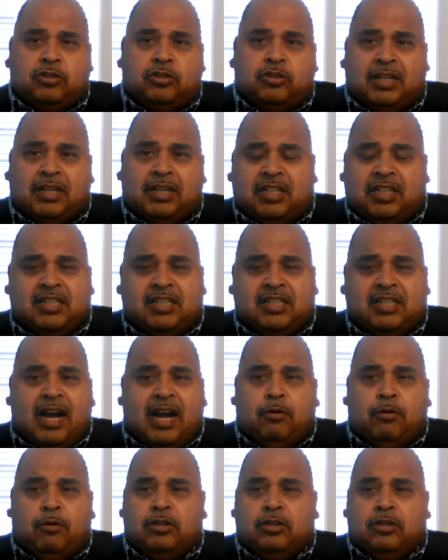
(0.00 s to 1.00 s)
Tracy
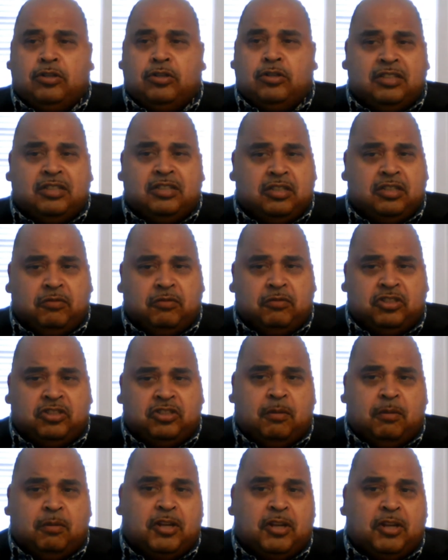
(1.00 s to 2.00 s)
Towers,
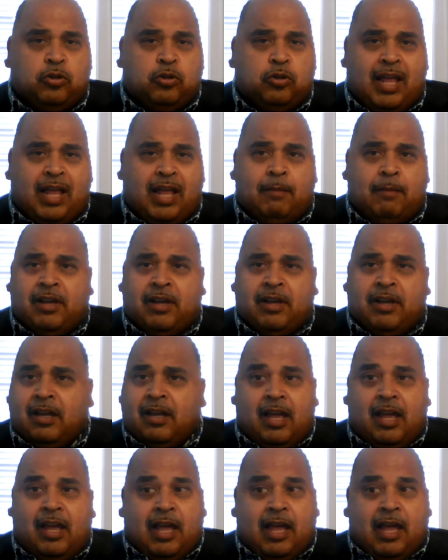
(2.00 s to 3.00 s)
which is a Mitchell Lama,